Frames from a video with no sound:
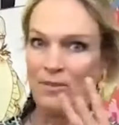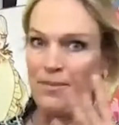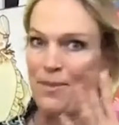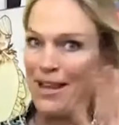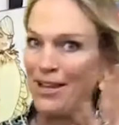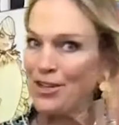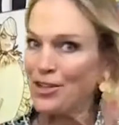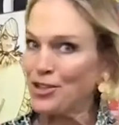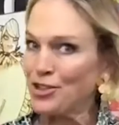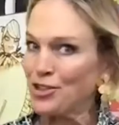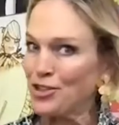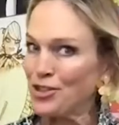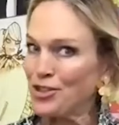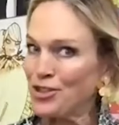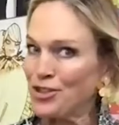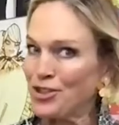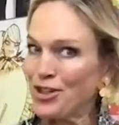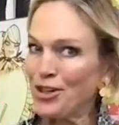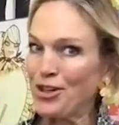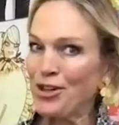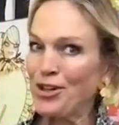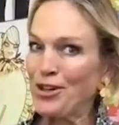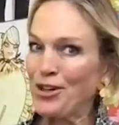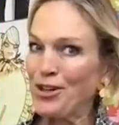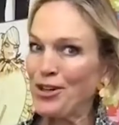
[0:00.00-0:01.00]
make
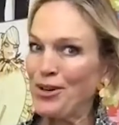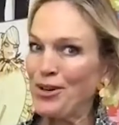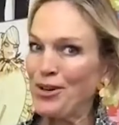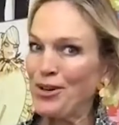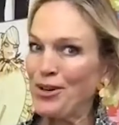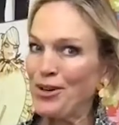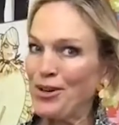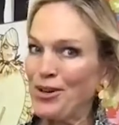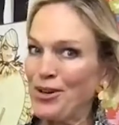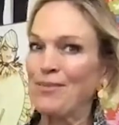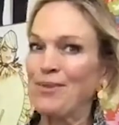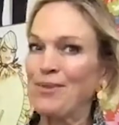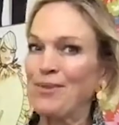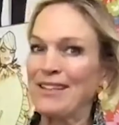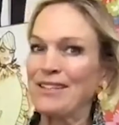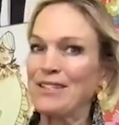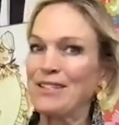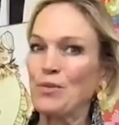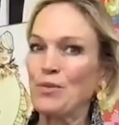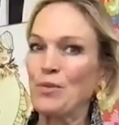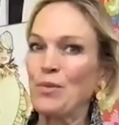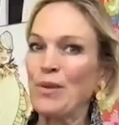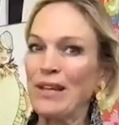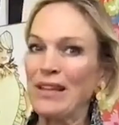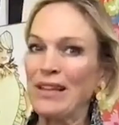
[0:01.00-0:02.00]
sure you have somebody
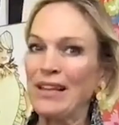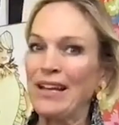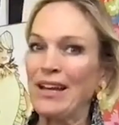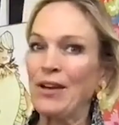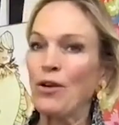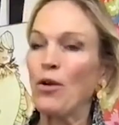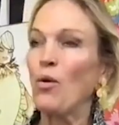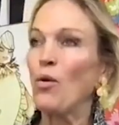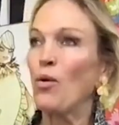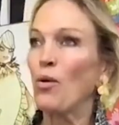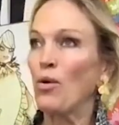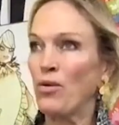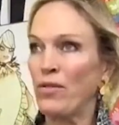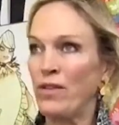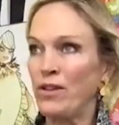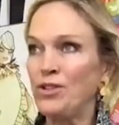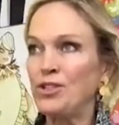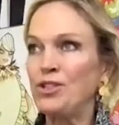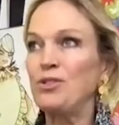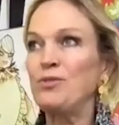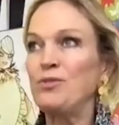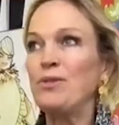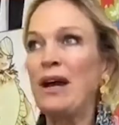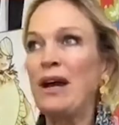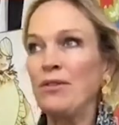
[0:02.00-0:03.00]
that's willing, or
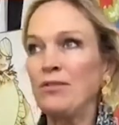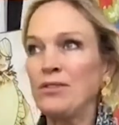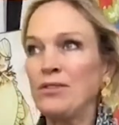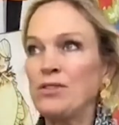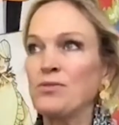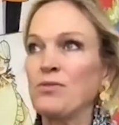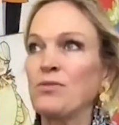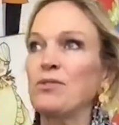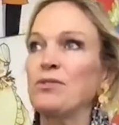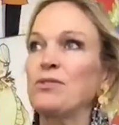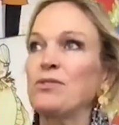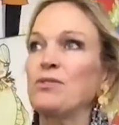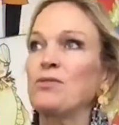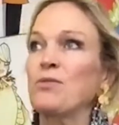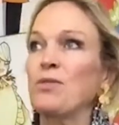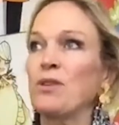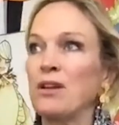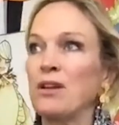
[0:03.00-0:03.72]
that you outsource or